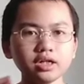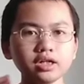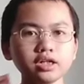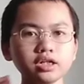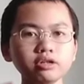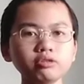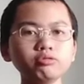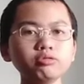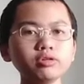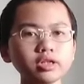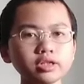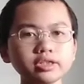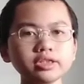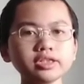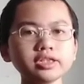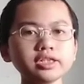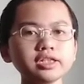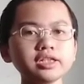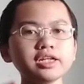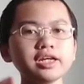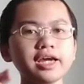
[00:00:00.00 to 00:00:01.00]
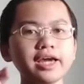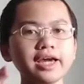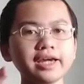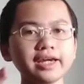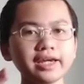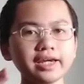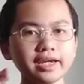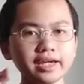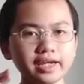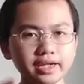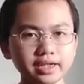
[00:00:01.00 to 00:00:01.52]
he really
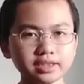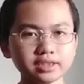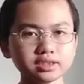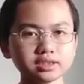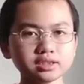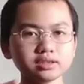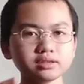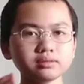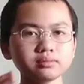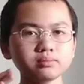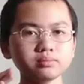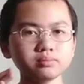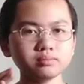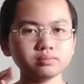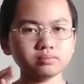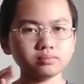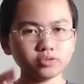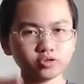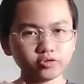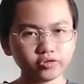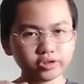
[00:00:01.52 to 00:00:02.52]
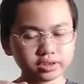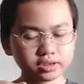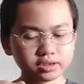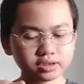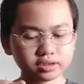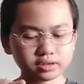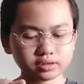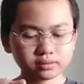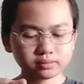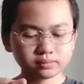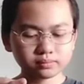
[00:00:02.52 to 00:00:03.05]
hates
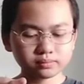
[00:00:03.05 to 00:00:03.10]
movies.